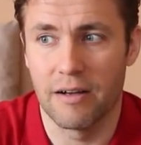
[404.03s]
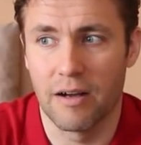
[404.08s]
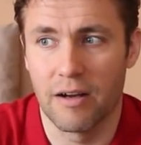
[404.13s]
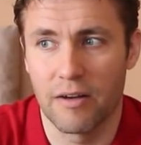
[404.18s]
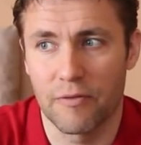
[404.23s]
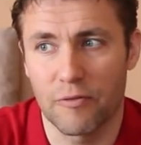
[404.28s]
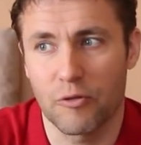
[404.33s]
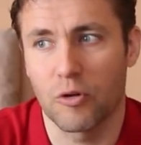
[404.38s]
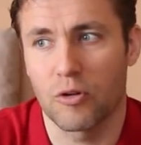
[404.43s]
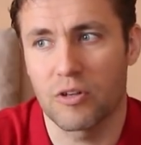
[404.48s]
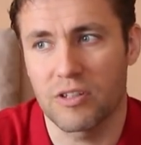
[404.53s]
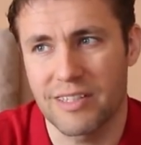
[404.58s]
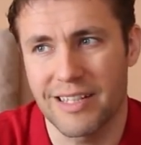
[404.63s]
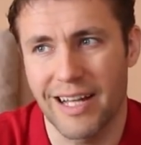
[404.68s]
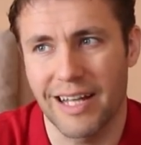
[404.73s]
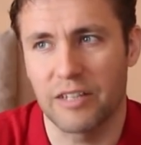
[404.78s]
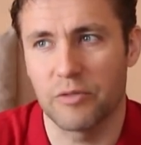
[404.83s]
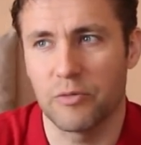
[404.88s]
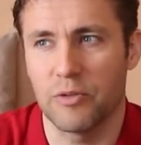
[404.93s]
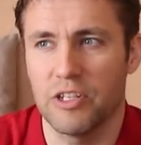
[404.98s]
Of course,
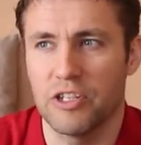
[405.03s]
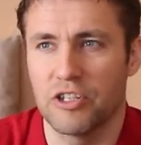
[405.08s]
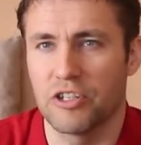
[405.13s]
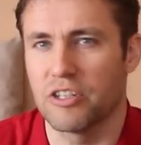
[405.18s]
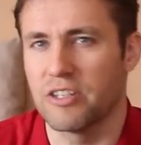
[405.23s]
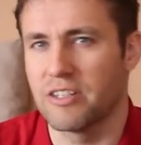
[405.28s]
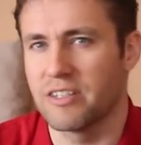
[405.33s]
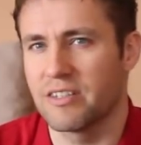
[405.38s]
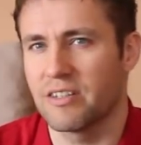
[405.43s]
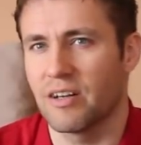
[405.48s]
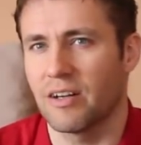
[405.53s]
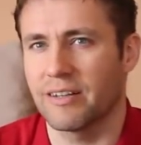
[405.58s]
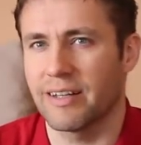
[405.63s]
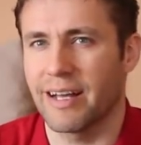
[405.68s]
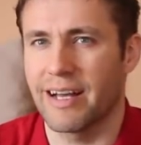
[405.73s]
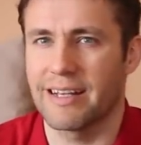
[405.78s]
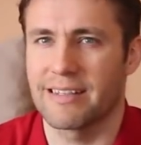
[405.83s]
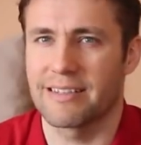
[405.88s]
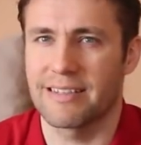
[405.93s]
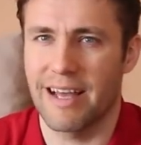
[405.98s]
that region is
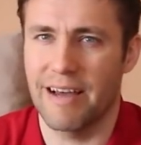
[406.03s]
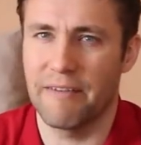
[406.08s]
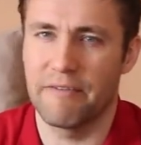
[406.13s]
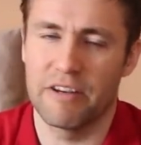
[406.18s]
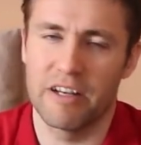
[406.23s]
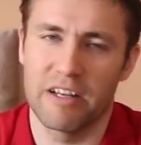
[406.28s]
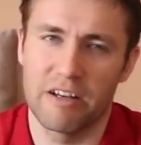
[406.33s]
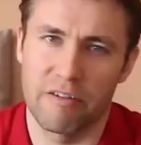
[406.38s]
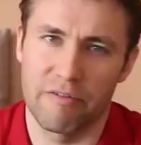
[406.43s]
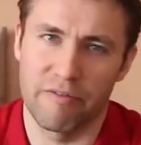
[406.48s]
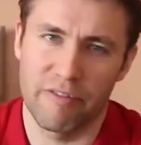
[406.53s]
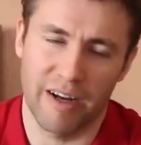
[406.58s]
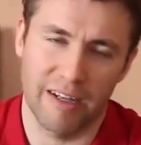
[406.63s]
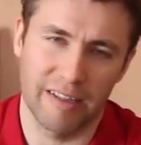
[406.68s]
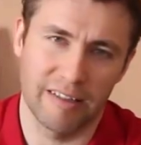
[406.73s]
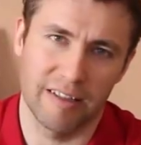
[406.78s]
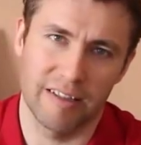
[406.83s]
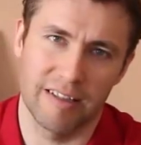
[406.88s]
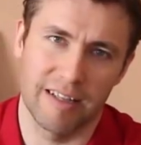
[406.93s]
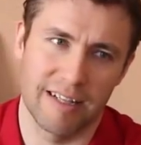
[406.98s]
not as heavily
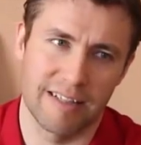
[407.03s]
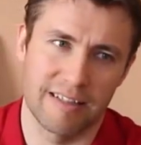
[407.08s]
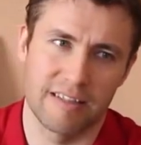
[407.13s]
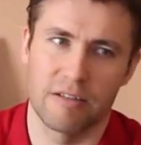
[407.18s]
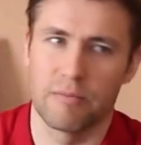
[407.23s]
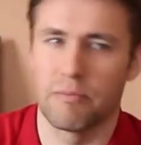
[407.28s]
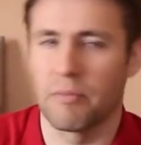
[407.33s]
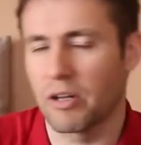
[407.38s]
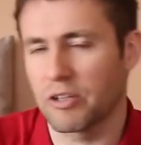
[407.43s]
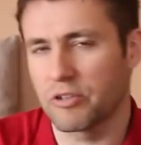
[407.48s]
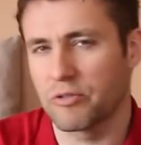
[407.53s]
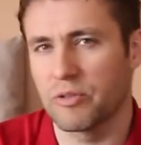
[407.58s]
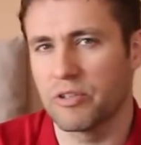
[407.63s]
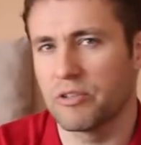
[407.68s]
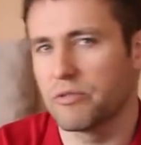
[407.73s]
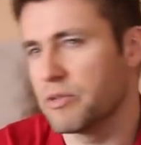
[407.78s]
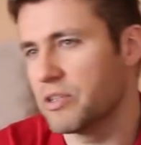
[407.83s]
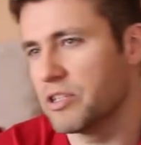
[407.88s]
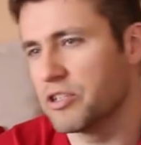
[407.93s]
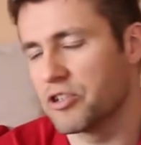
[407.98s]
affected as the
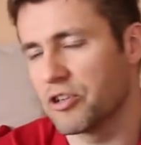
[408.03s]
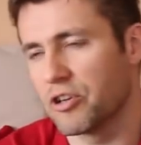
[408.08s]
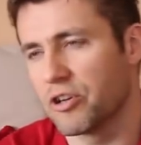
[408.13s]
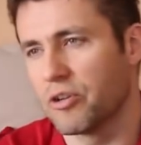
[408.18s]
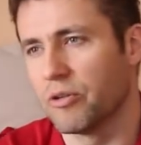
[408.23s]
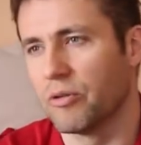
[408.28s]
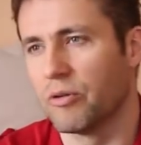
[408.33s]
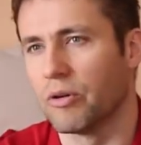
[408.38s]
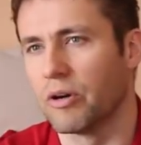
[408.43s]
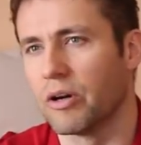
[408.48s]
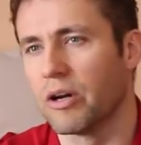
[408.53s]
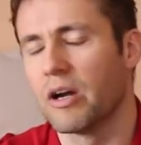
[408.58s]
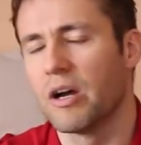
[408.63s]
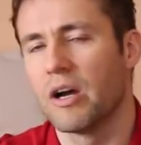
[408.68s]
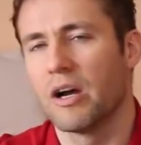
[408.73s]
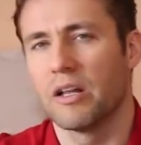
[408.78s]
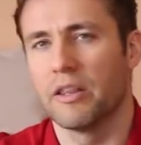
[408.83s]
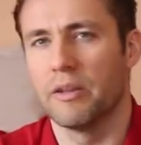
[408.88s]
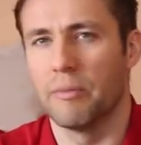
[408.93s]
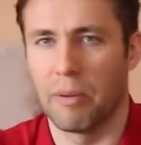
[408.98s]
Madrid region or
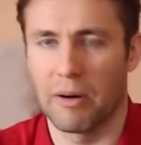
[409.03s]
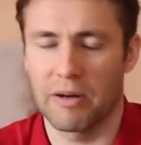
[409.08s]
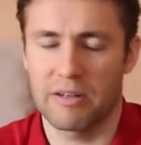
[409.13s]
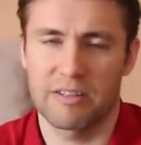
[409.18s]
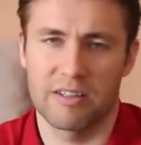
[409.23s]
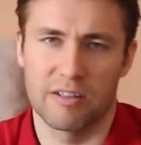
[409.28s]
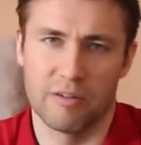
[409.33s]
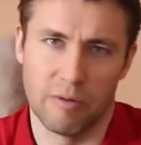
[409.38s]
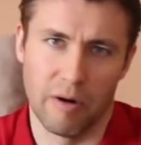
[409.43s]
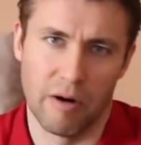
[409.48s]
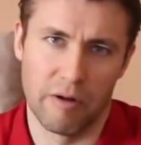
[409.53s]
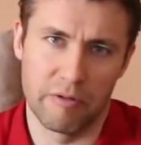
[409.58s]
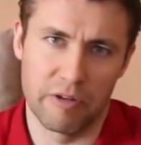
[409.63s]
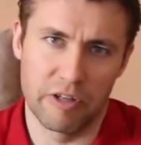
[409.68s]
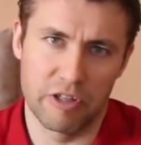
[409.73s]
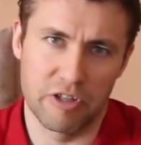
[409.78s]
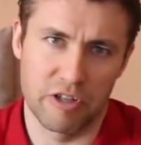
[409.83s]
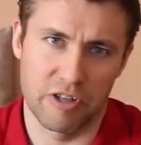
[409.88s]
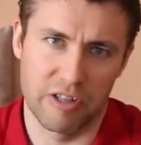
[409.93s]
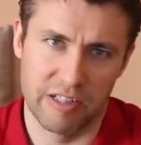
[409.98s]
the Barcelona
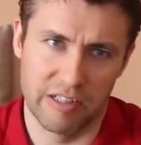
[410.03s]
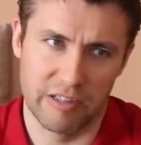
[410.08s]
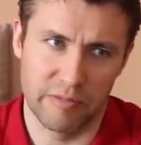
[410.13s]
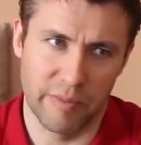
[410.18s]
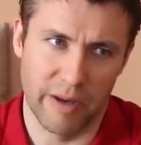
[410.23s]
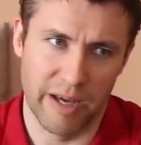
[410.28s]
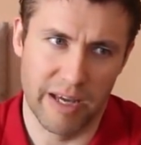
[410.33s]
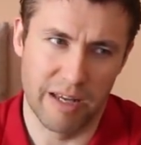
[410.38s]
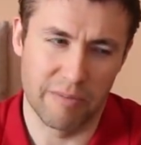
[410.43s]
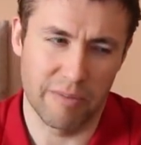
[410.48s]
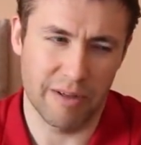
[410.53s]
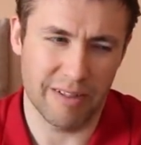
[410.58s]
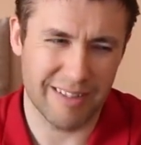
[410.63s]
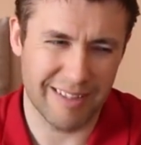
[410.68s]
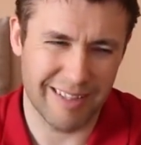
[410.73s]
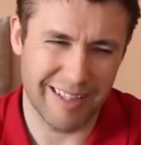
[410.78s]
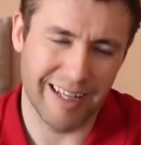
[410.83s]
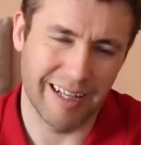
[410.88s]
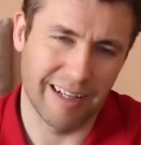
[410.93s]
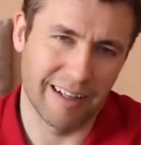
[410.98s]
region in Spain, but
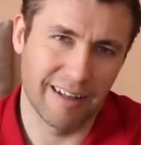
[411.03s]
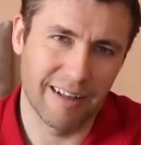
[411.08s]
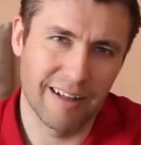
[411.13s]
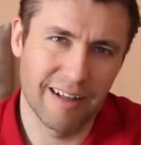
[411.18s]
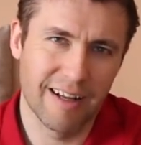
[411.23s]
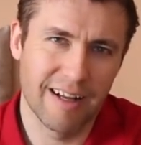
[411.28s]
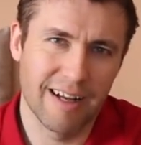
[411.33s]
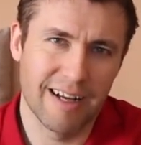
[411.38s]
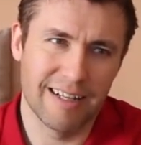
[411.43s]
still,